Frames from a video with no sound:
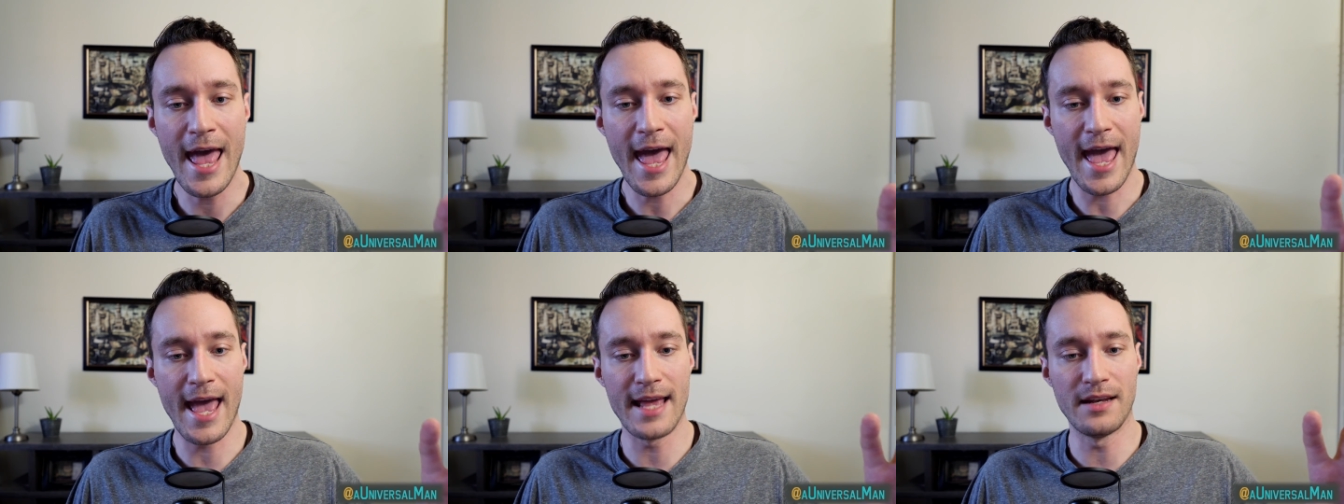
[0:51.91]

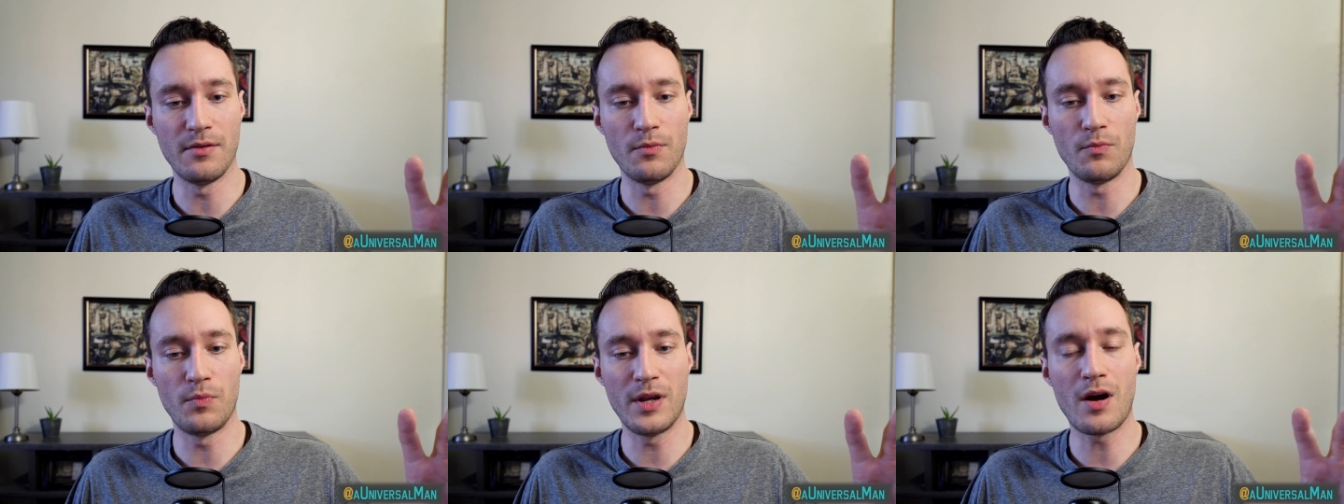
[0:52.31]

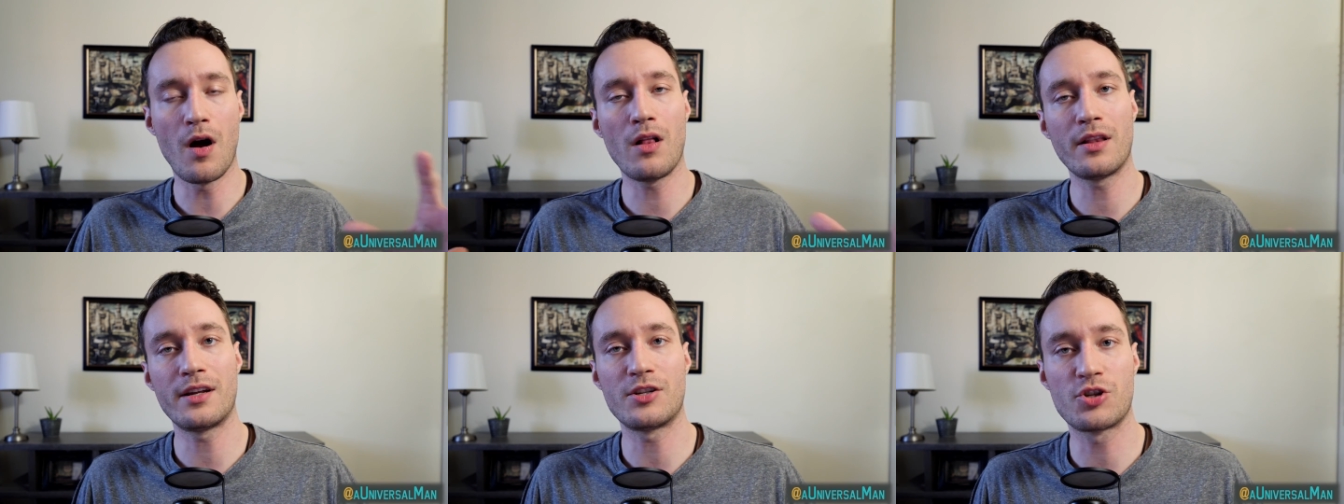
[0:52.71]
And we
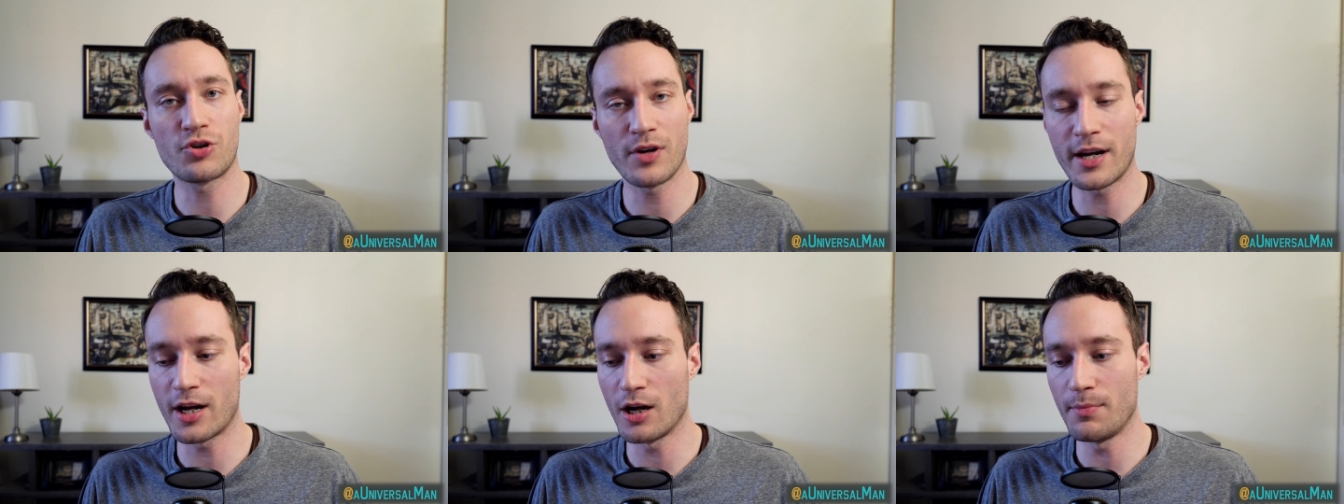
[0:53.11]
call it a
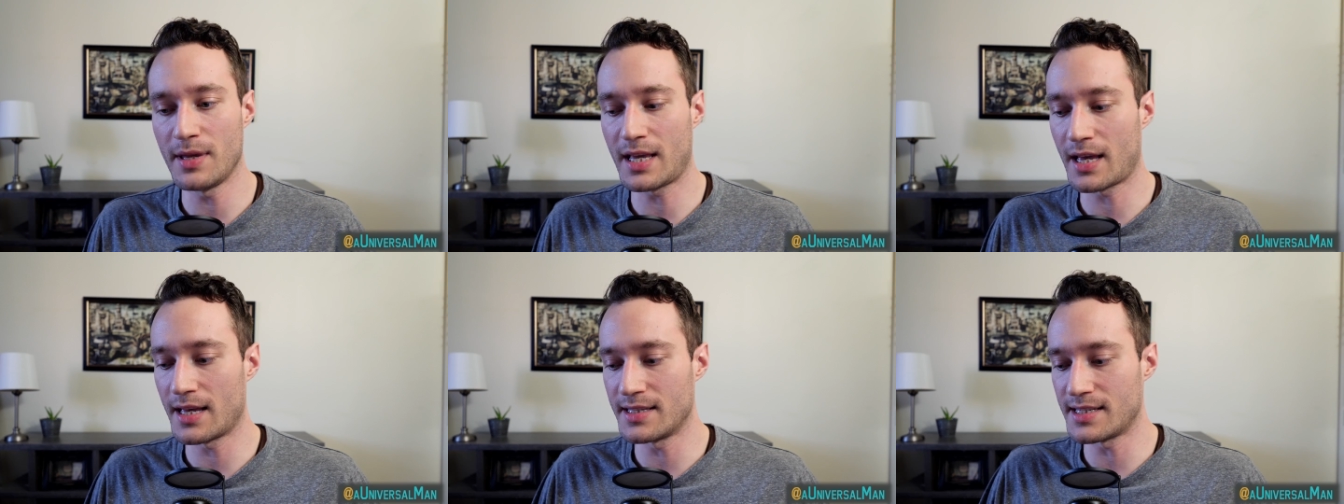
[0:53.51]
trigger
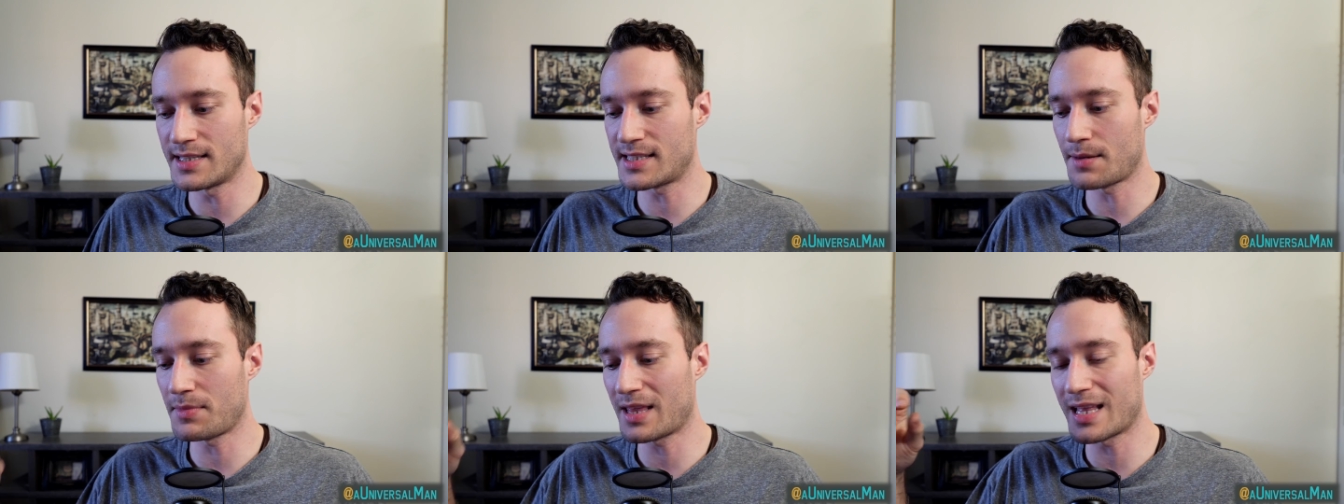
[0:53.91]
because it's
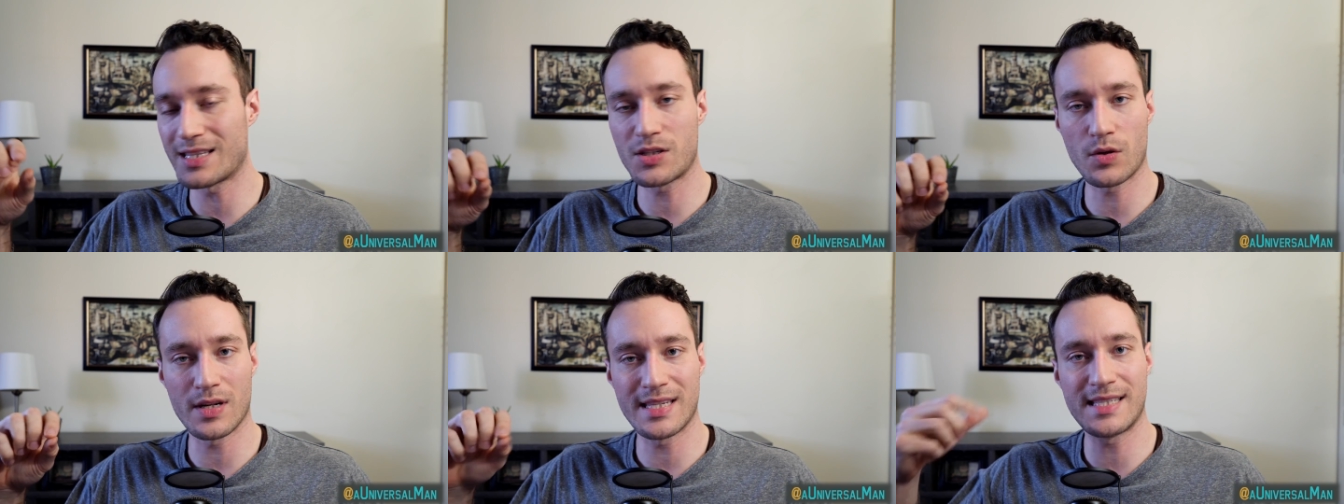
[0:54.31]
something that's
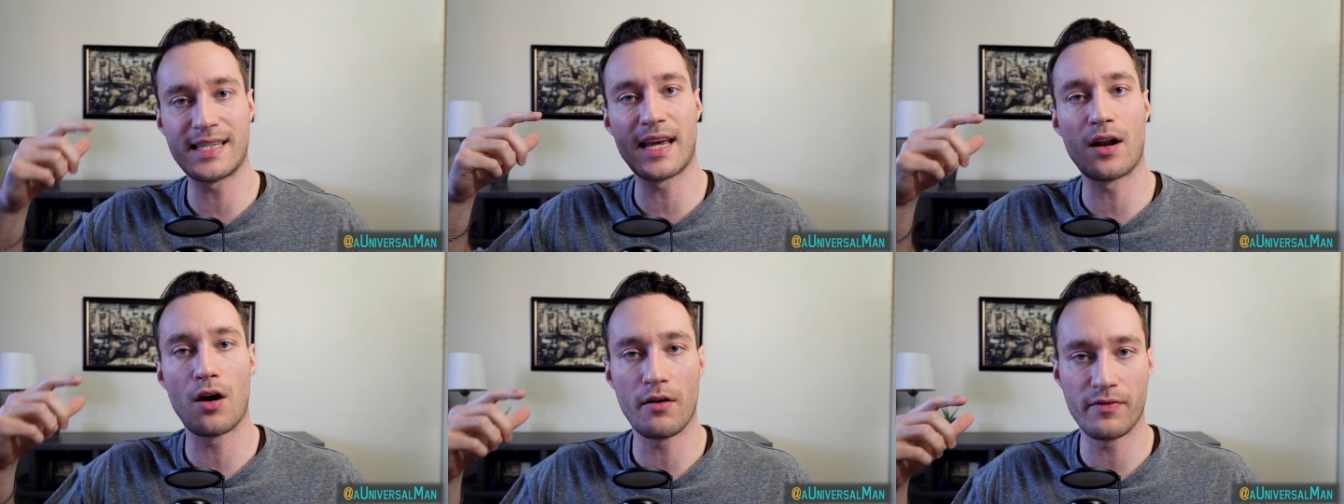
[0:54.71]
sort of
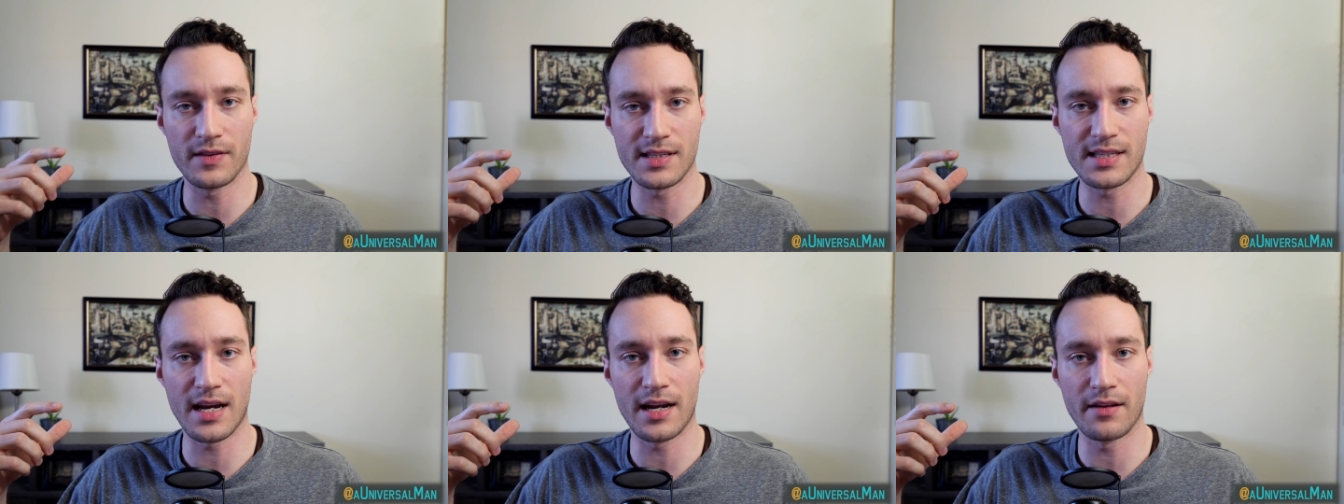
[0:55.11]
set off
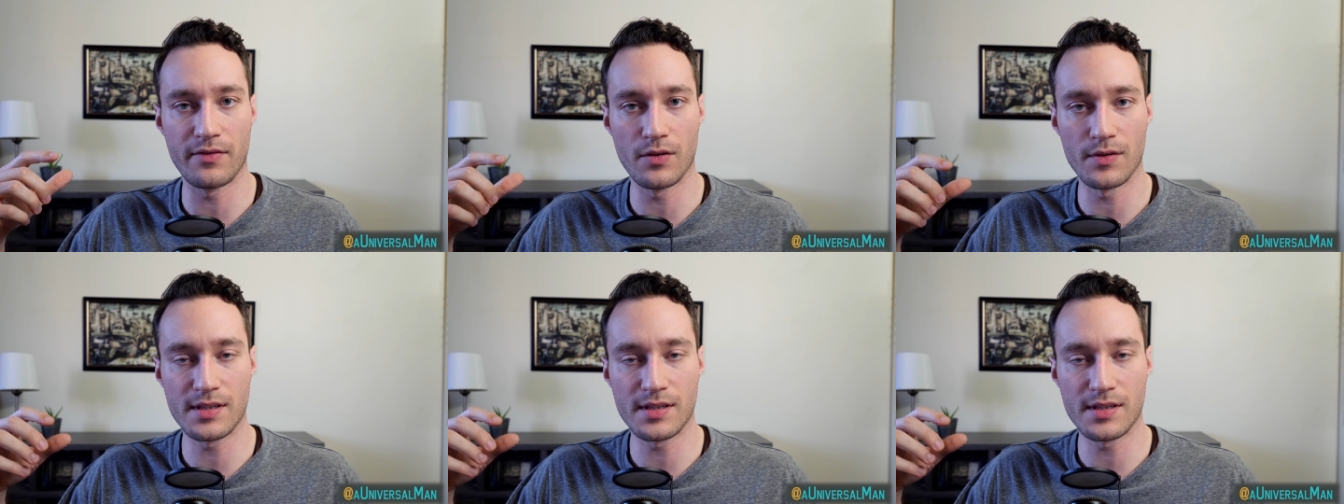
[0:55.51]
inside of you.